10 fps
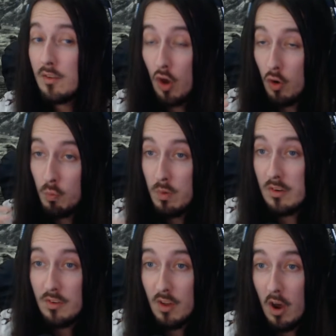on which
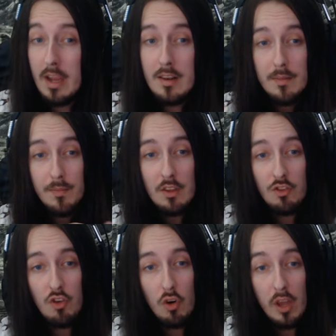side is
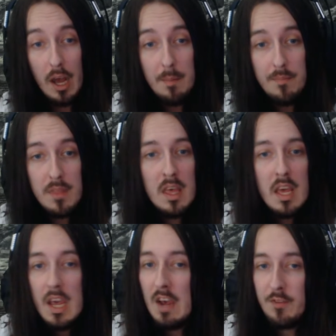stronger.
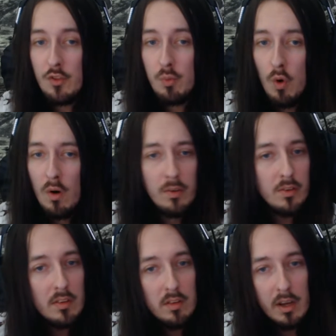If the dwarves
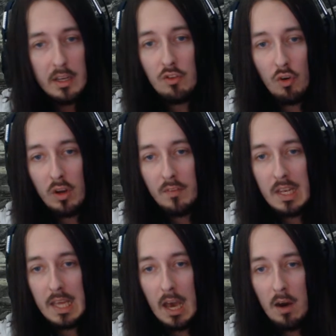are slightly stronger than
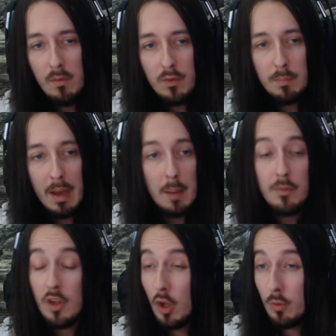the elves, perhaps
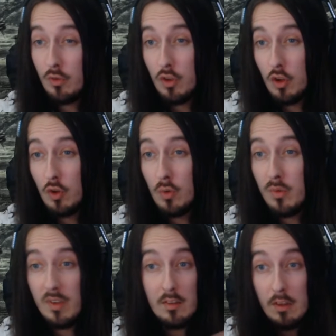close to
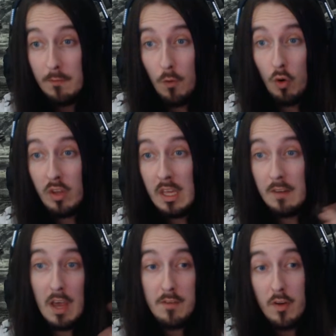60-40 in
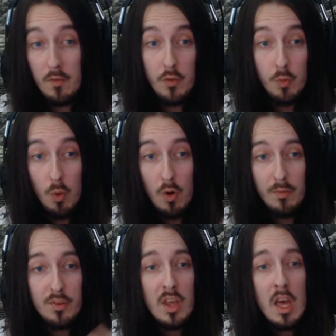favour of the
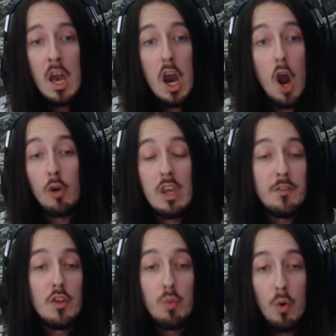dwarves, I'll give
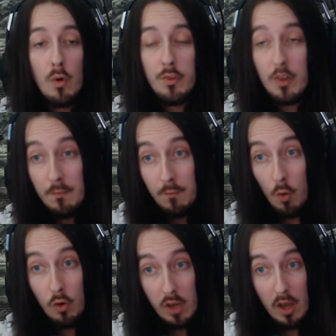the dwarves
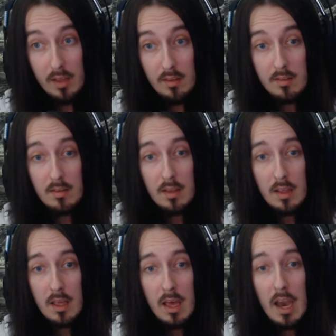4 dice
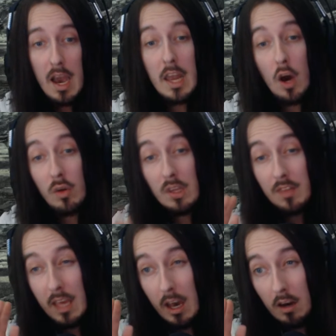and I'll give
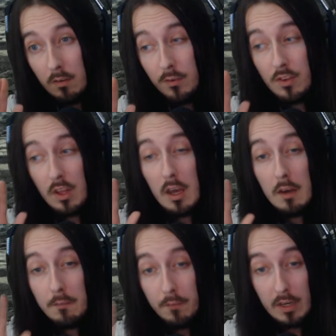the elves
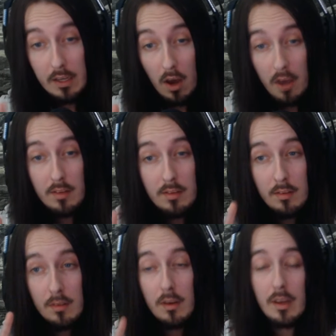3 dice.
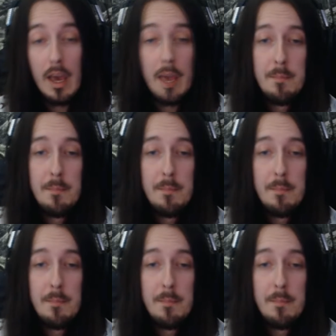Okay?